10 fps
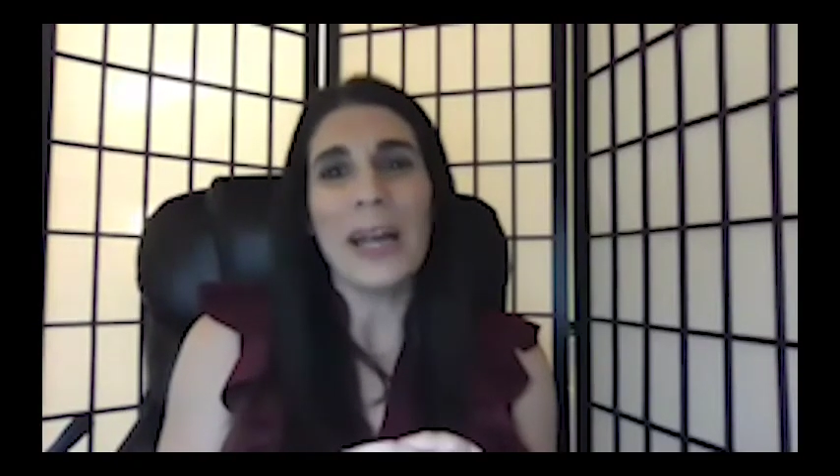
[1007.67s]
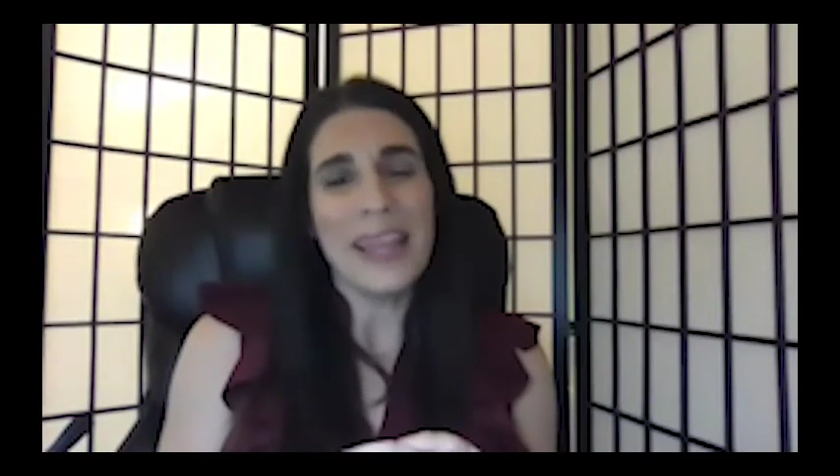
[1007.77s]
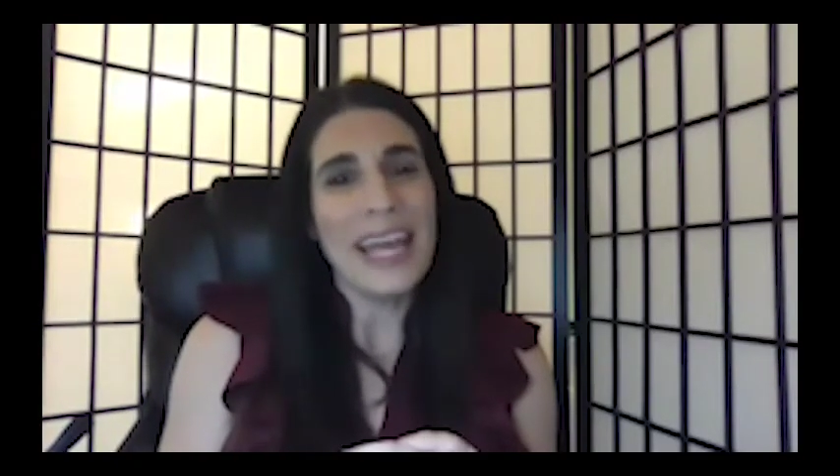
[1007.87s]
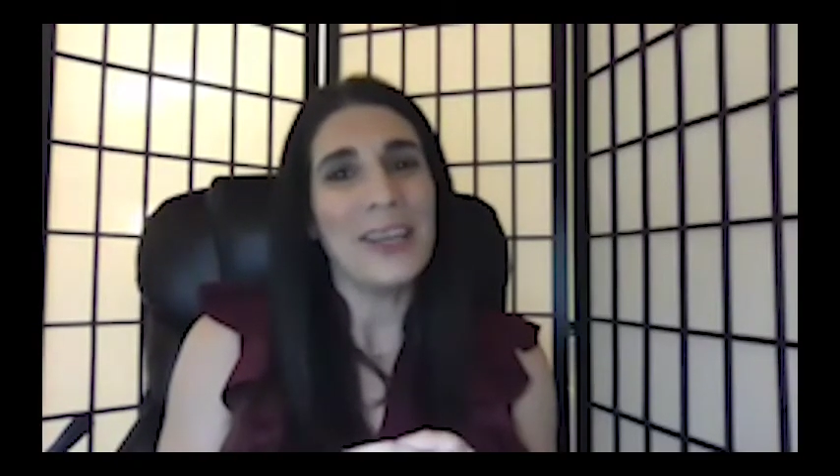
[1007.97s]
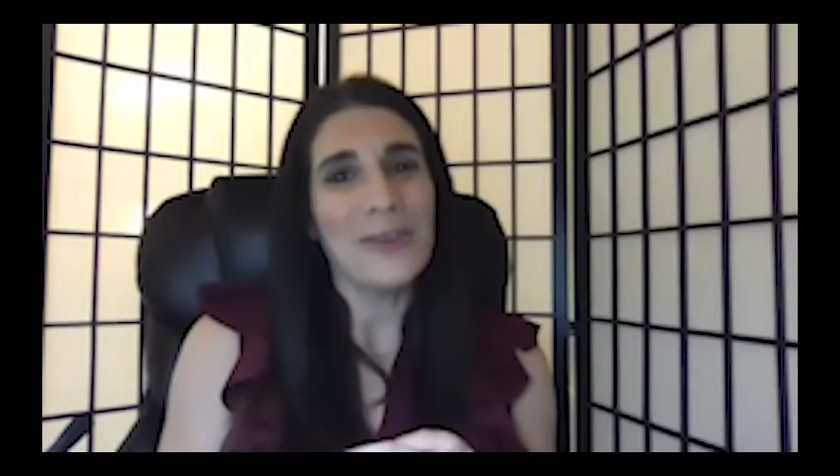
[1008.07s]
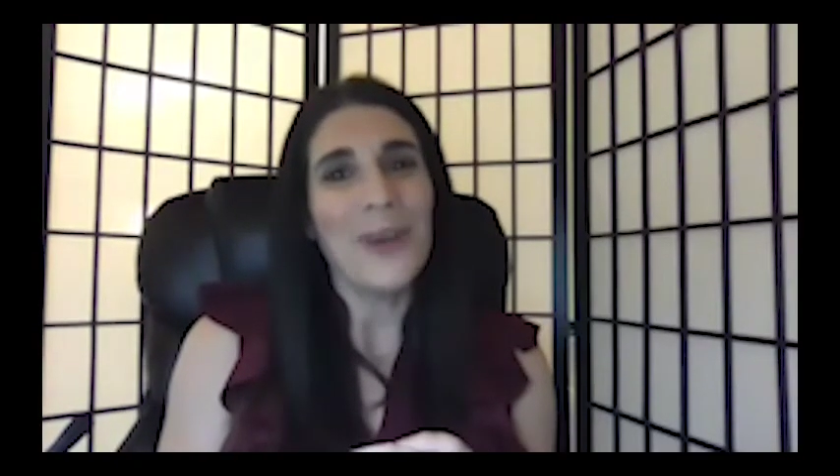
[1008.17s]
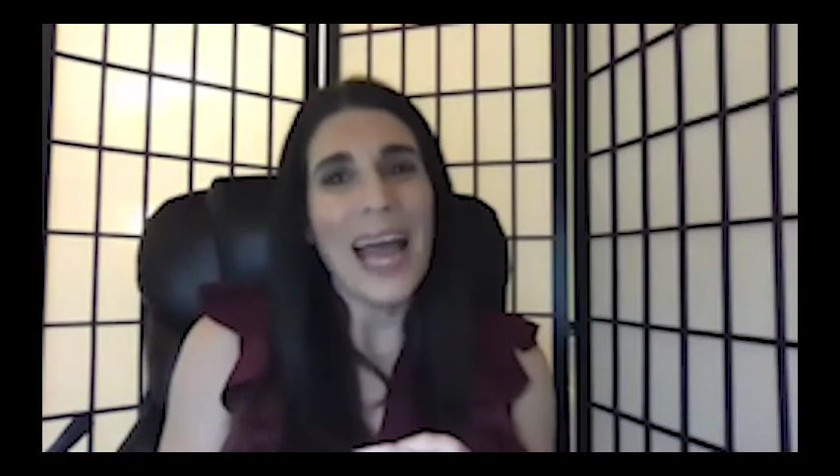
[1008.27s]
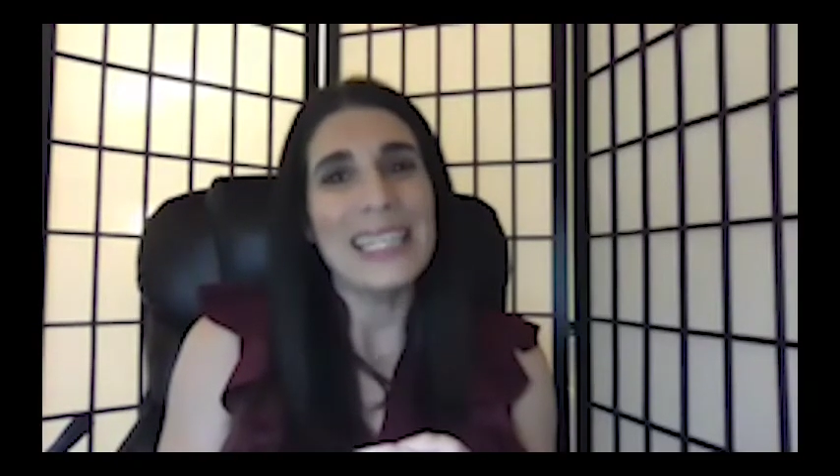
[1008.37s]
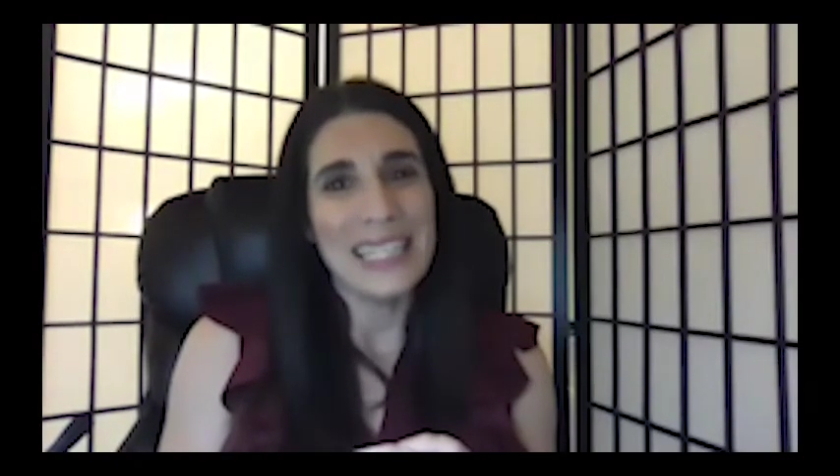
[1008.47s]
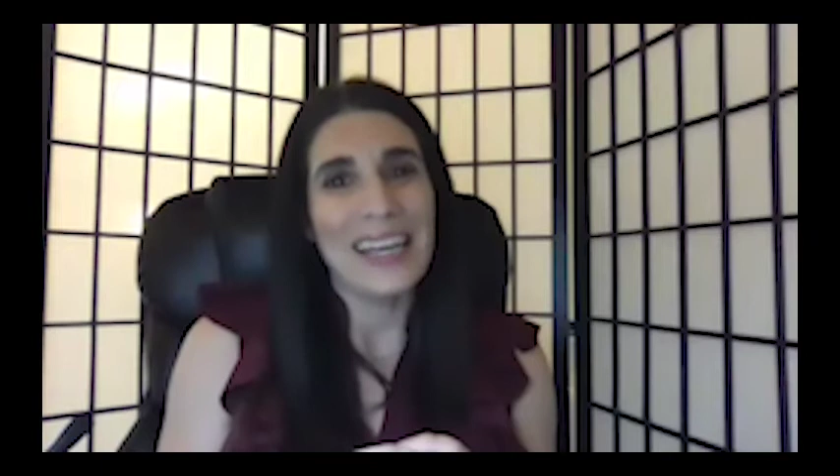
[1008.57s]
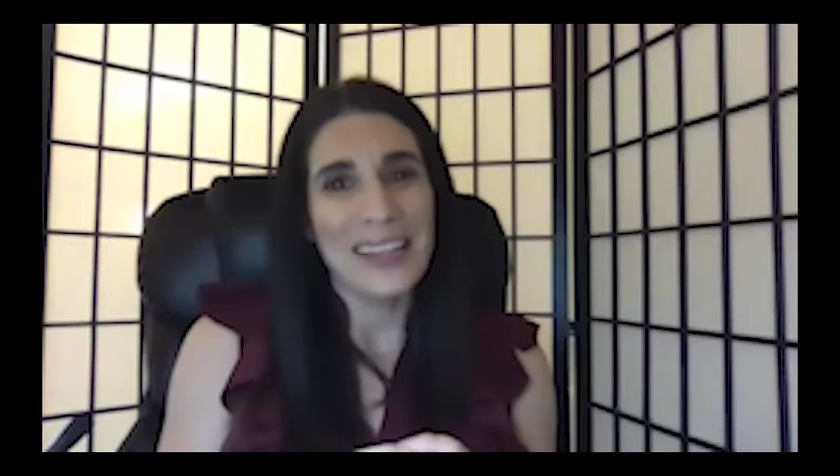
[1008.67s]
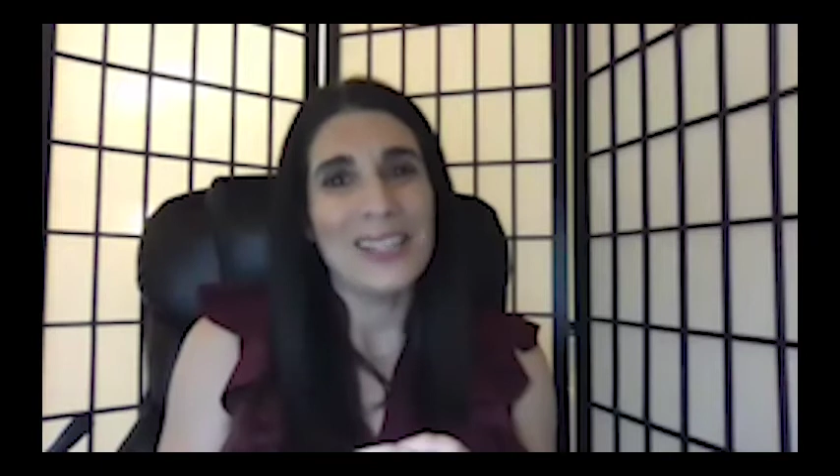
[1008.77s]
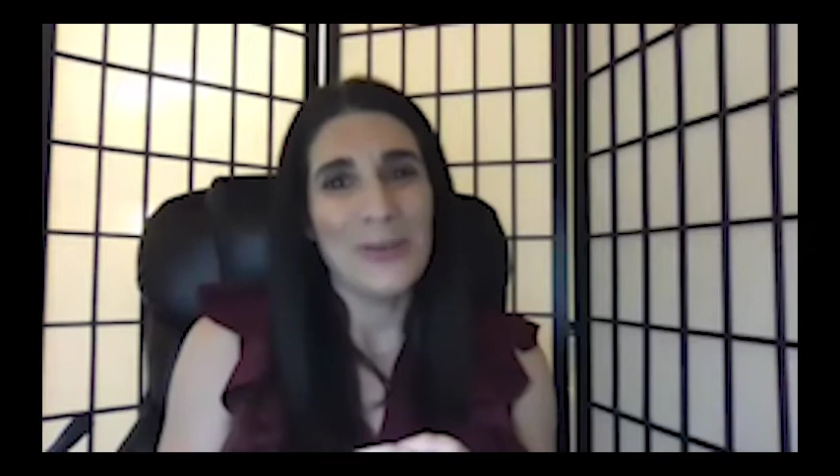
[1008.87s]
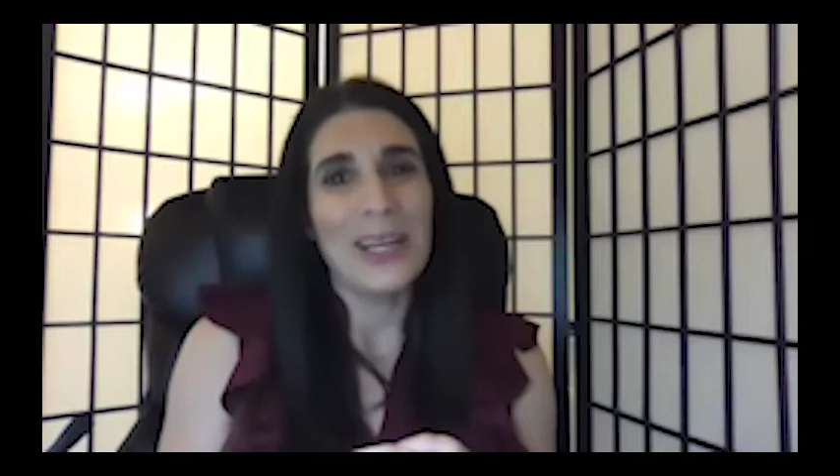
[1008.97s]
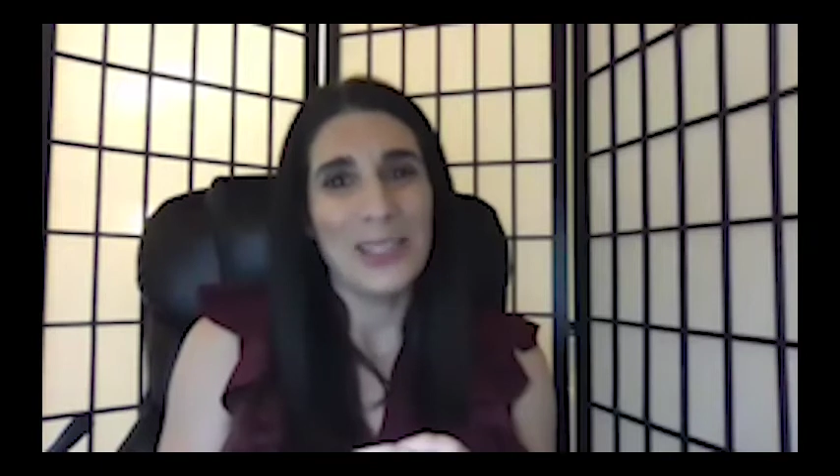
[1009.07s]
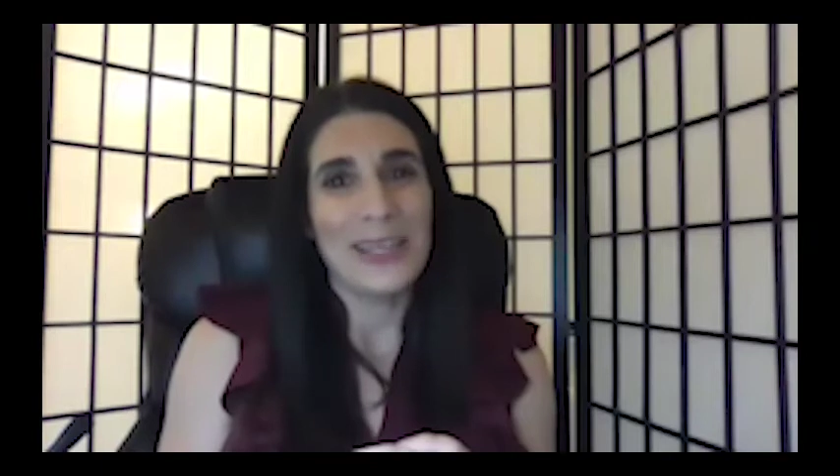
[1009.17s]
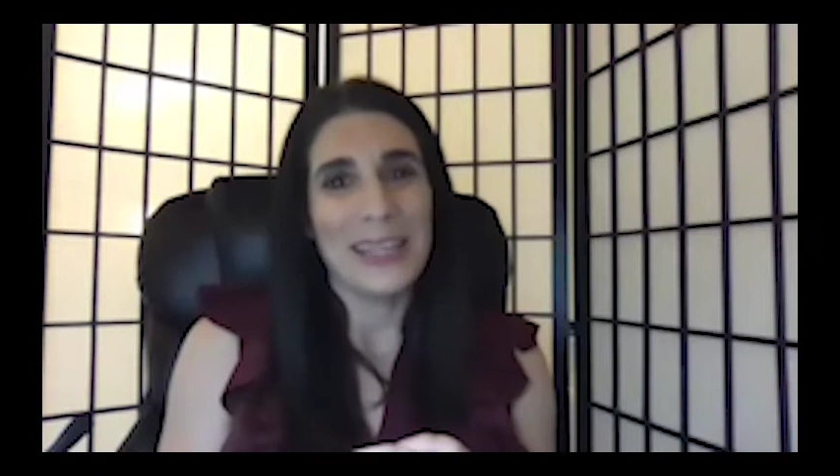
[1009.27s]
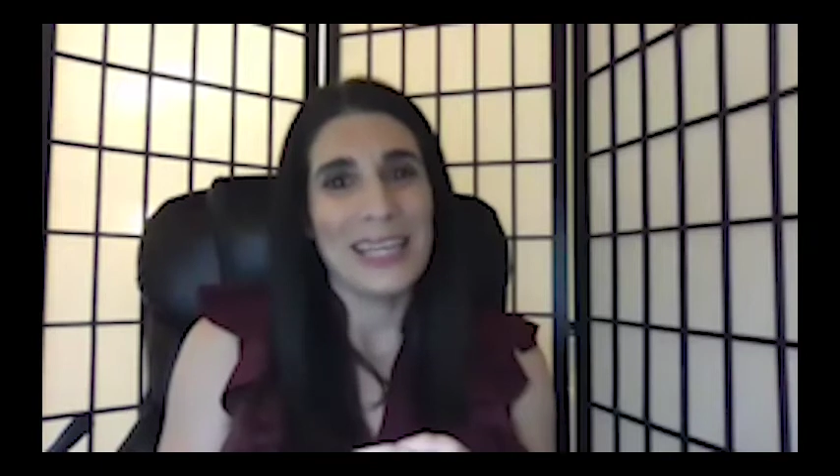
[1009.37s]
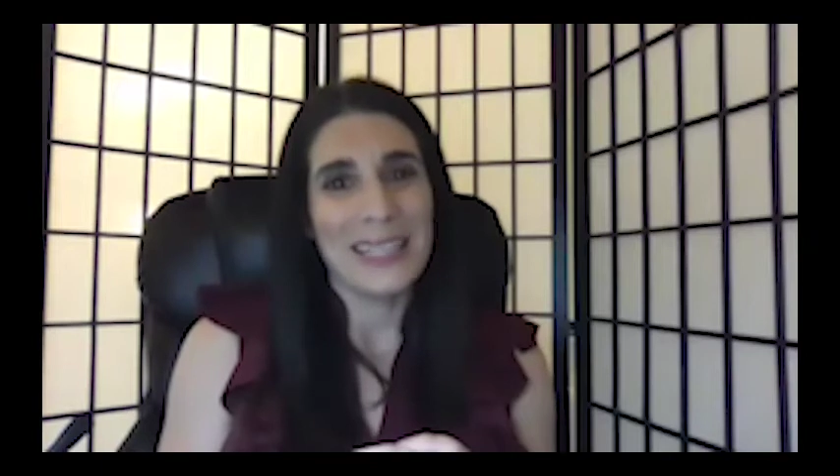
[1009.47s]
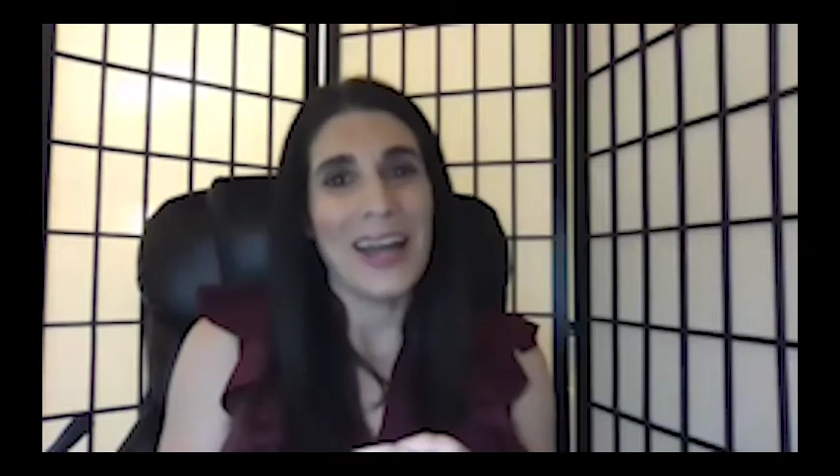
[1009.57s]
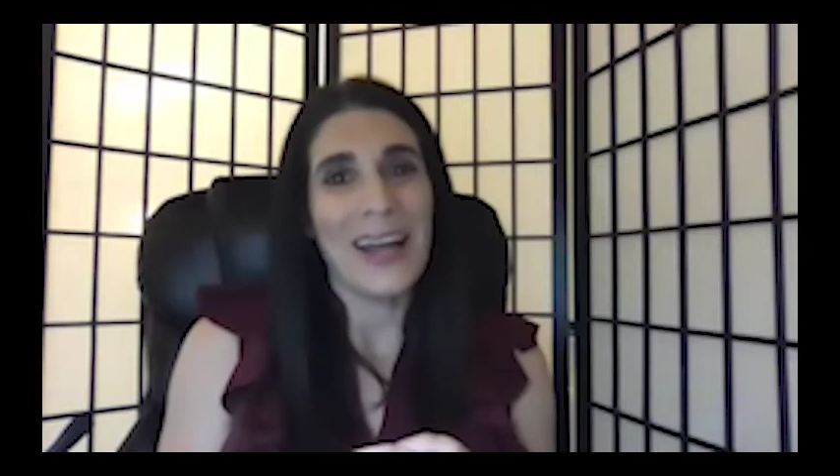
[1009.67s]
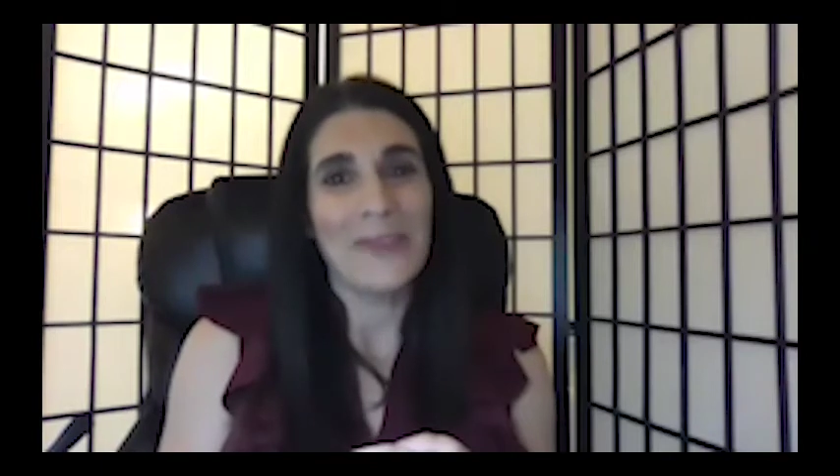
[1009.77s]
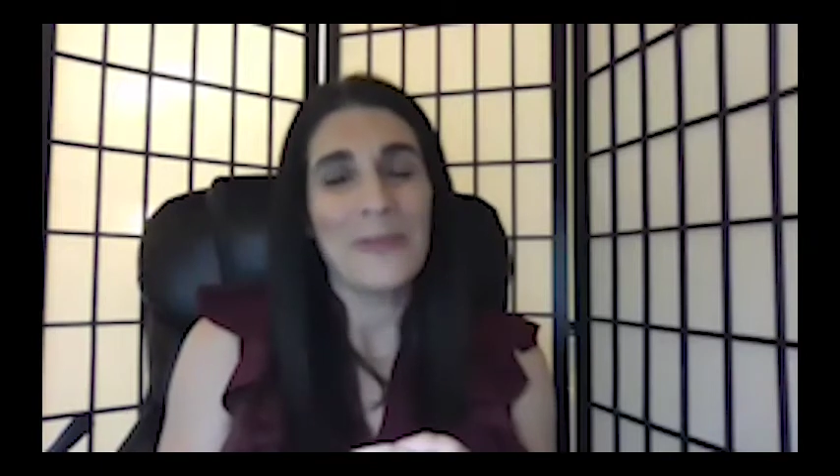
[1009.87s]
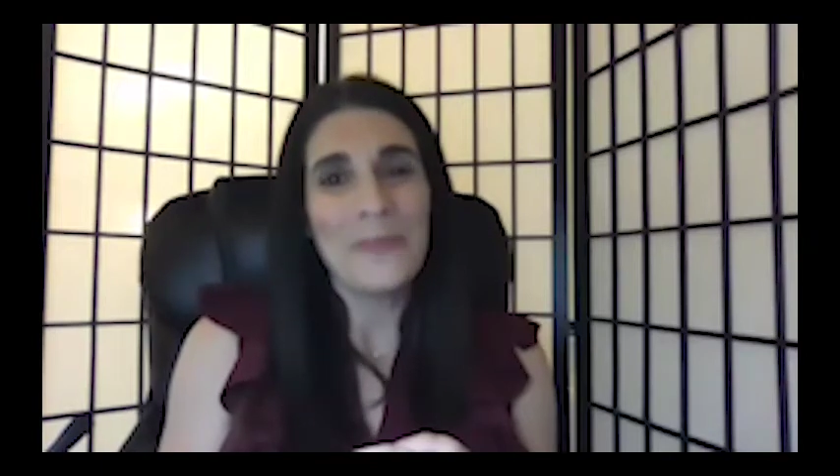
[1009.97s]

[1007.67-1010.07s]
And thank you for asking this question, Lisa.